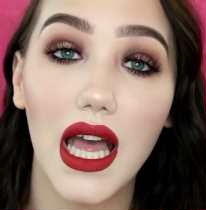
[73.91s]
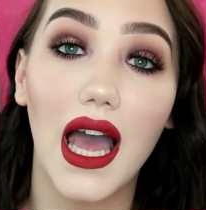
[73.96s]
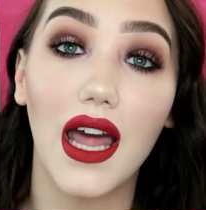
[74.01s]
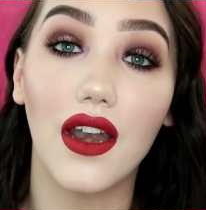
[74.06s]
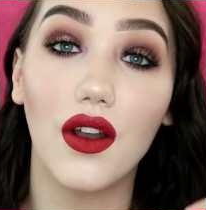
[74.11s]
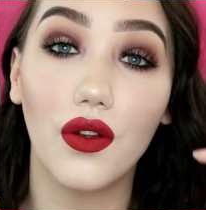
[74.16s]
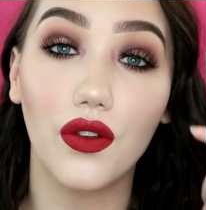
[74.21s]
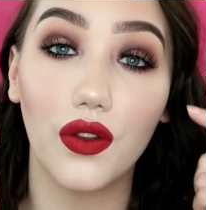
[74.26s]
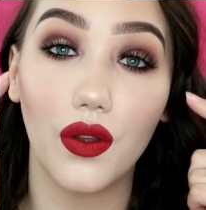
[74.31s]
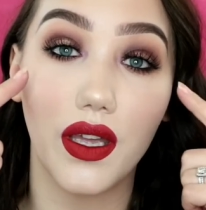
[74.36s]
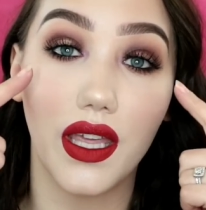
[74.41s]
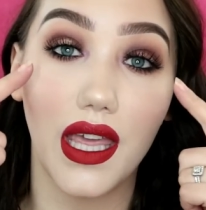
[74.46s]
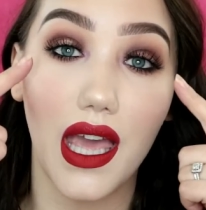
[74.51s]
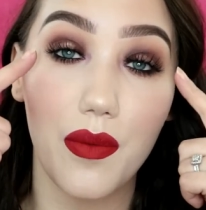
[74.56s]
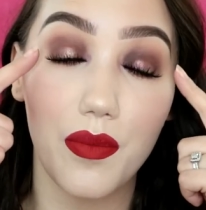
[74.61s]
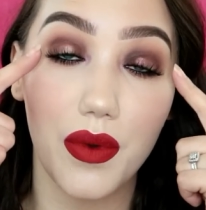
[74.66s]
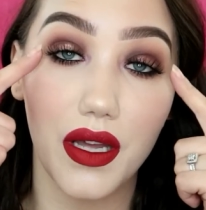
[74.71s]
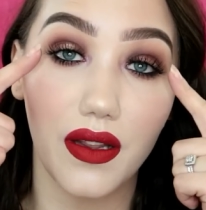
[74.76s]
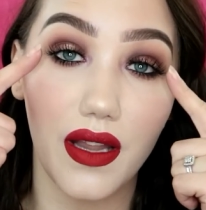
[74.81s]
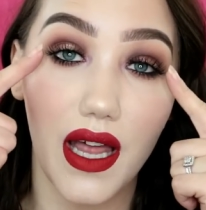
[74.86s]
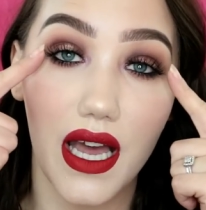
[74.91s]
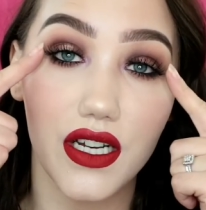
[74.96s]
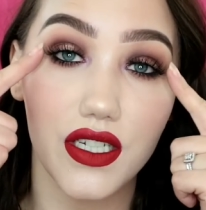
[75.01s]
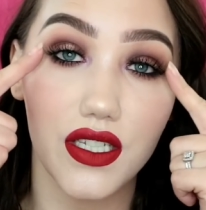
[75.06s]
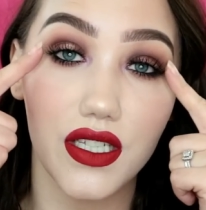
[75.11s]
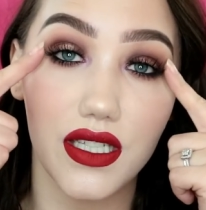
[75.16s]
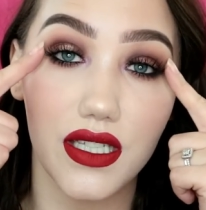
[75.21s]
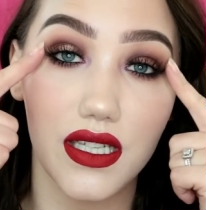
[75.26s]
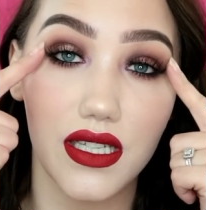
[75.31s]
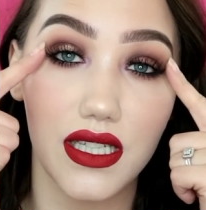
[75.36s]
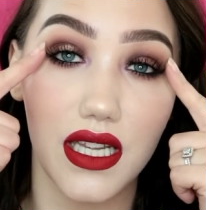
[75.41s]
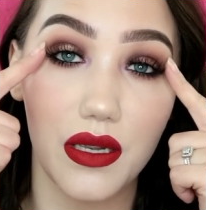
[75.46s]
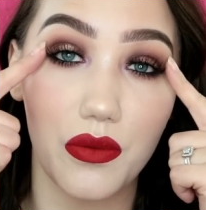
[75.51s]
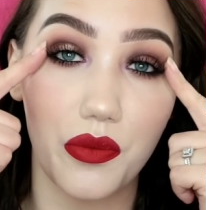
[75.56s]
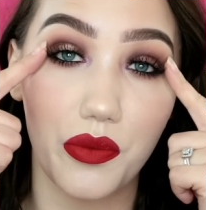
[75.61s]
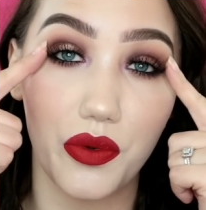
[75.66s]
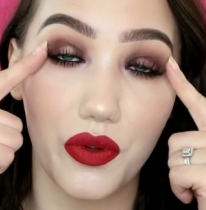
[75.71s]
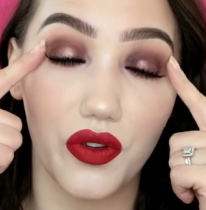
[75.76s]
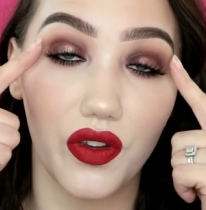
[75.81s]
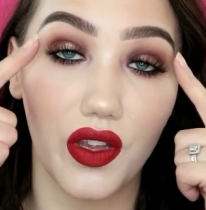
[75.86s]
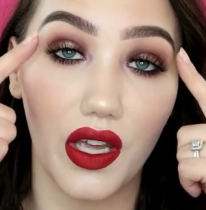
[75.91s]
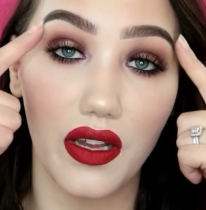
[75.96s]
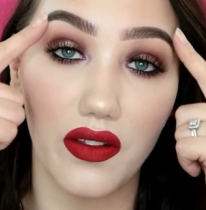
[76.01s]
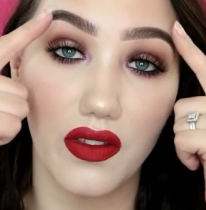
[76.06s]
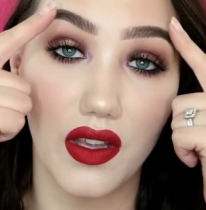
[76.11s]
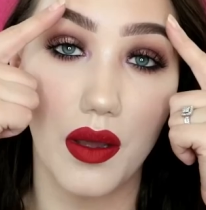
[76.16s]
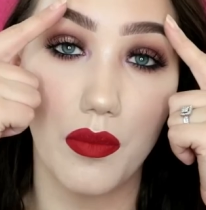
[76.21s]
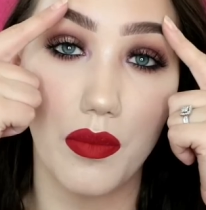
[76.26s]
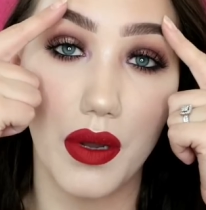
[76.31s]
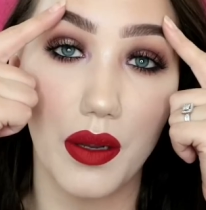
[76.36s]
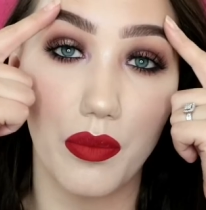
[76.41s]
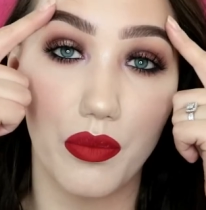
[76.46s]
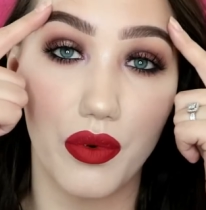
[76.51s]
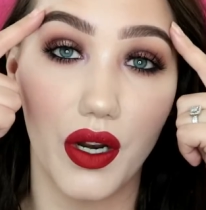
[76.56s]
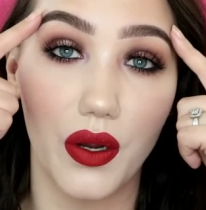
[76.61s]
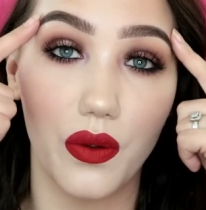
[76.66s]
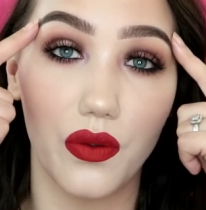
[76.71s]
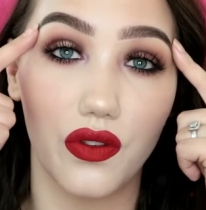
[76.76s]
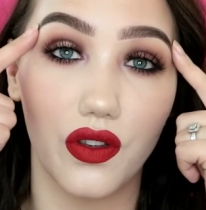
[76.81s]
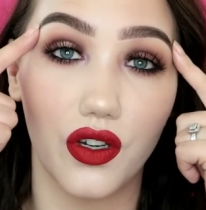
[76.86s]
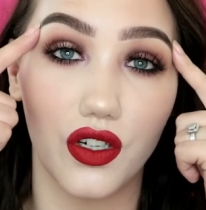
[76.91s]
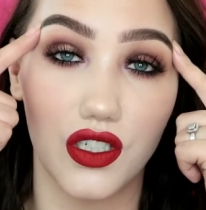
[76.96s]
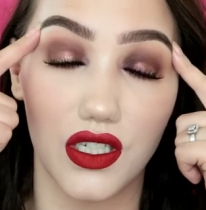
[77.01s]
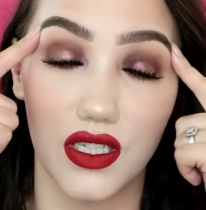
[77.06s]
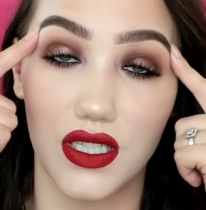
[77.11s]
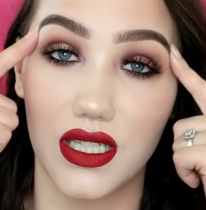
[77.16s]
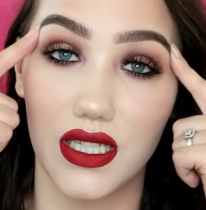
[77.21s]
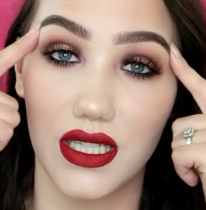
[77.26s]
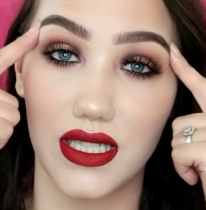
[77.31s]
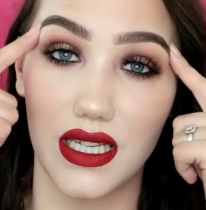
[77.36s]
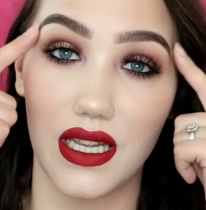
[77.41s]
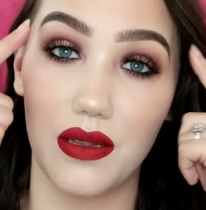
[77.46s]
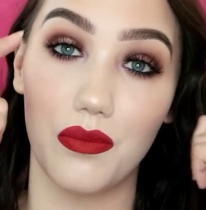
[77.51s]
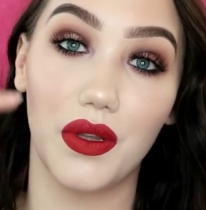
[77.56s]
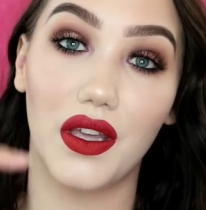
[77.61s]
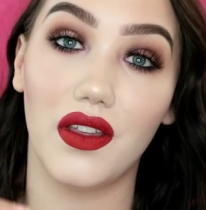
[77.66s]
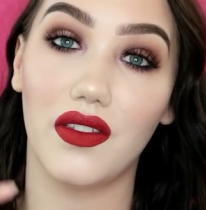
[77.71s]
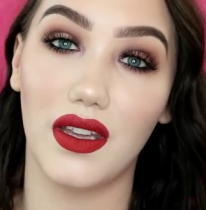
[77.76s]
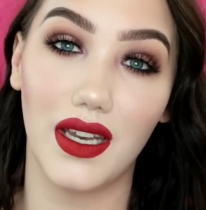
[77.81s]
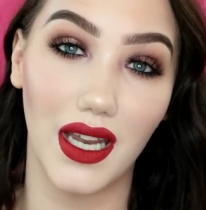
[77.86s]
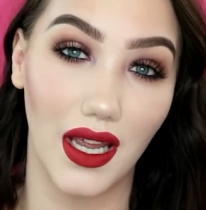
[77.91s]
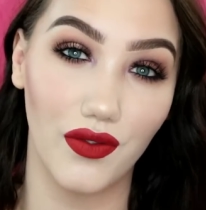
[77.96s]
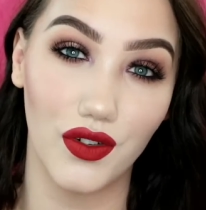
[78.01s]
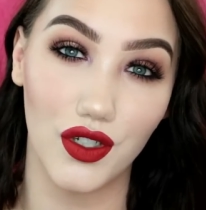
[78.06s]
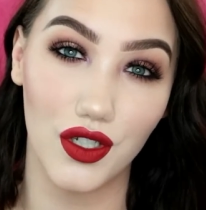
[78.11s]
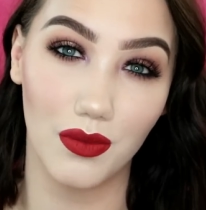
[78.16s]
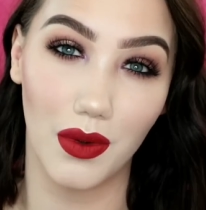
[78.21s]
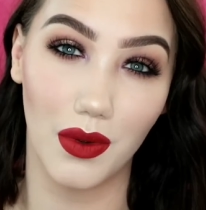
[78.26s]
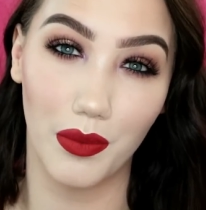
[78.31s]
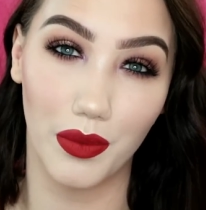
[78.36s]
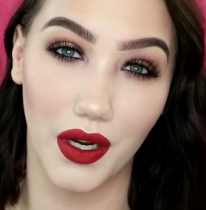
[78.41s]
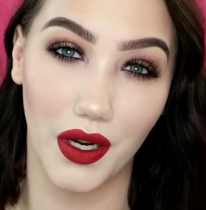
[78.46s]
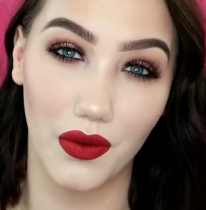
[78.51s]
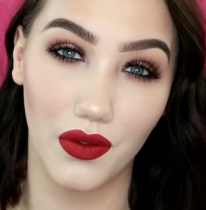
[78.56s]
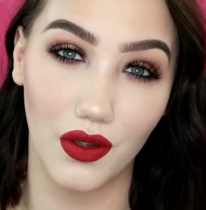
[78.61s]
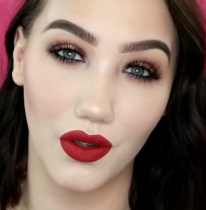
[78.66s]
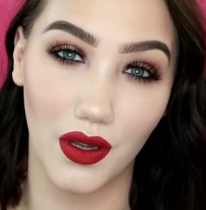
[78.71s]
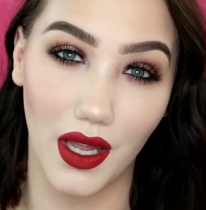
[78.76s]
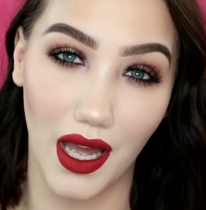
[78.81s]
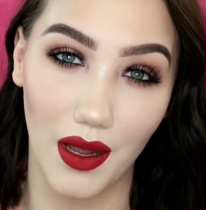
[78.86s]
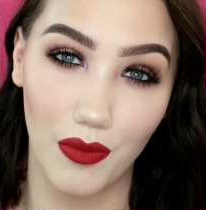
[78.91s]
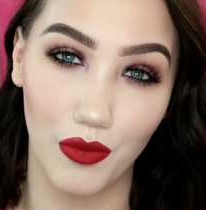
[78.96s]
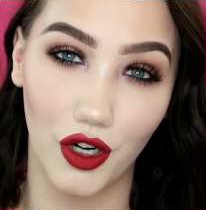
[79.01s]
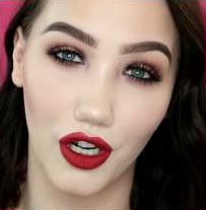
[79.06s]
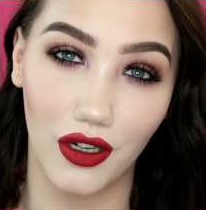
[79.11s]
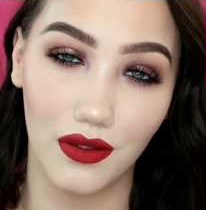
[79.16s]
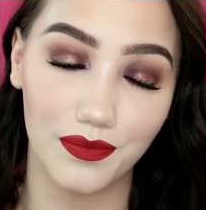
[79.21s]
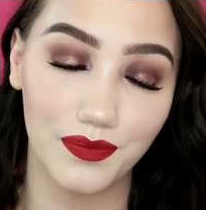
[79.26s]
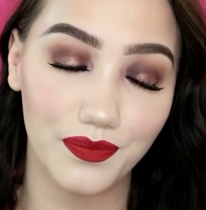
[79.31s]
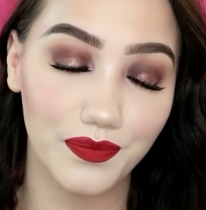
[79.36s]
And also I kept my lashes the same on both sides and my brows are just the same because I never do my brows on camera.